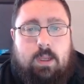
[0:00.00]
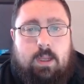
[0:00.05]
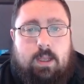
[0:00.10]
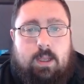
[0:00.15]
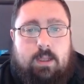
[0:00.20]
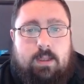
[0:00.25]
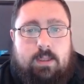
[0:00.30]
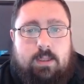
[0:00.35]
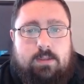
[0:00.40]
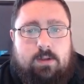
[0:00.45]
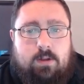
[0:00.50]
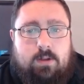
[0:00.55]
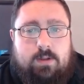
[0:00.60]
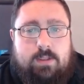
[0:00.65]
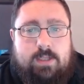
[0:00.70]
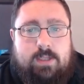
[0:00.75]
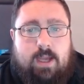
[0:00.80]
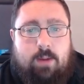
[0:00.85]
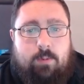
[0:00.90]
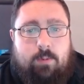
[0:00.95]
that's all the
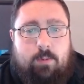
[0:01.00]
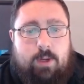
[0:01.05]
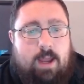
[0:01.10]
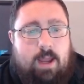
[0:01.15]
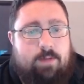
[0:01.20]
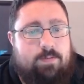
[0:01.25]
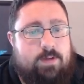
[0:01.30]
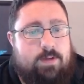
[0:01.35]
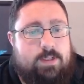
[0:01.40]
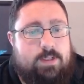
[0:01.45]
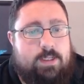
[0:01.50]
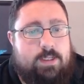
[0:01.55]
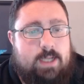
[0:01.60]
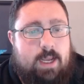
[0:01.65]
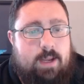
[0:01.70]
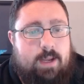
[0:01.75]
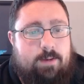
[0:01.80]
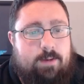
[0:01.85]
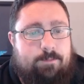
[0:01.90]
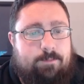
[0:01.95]
time we got for
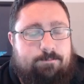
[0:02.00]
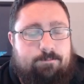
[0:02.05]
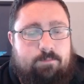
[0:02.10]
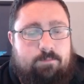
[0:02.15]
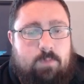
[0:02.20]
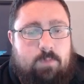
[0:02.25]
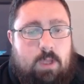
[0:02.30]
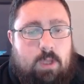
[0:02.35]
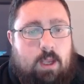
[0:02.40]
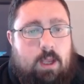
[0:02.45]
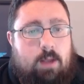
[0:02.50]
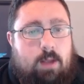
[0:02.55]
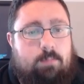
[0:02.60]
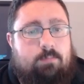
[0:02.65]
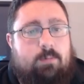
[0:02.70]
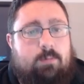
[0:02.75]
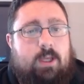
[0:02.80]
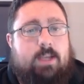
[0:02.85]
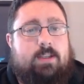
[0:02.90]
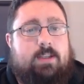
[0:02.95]
today.
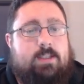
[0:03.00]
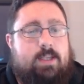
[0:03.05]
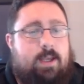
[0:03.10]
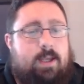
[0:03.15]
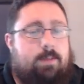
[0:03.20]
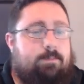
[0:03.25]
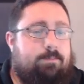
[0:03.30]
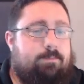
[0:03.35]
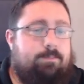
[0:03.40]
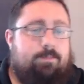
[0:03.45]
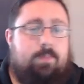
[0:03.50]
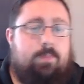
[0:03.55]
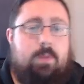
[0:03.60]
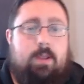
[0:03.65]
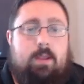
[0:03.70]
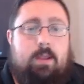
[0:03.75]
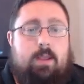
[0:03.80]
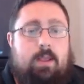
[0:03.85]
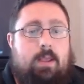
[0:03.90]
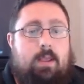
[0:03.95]
Like I said,
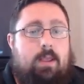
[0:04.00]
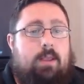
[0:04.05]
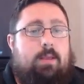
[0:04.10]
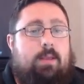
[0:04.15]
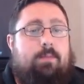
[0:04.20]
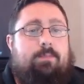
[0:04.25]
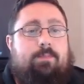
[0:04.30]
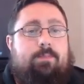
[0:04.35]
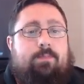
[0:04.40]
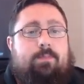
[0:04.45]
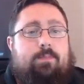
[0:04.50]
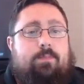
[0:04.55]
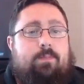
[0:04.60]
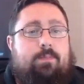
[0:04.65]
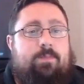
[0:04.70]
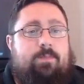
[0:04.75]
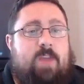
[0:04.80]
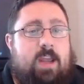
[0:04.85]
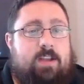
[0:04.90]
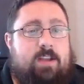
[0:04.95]

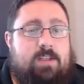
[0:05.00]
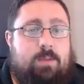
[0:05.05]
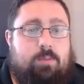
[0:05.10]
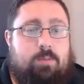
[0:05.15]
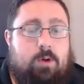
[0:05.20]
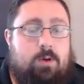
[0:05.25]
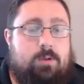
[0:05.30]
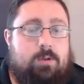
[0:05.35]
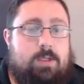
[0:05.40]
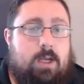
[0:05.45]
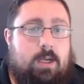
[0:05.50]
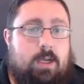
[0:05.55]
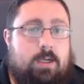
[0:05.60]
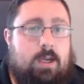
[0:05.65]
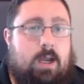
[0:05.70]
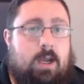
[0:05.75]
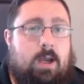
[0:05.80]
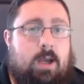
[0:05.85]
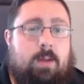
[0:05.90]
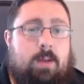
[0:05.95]

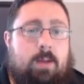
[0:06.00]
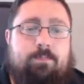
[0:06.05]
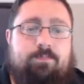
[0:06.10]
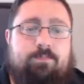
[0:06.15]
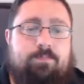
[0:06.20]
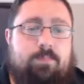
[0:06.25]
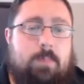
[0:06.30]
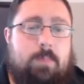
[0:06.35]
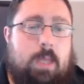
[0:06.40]
Fantasypros.com. I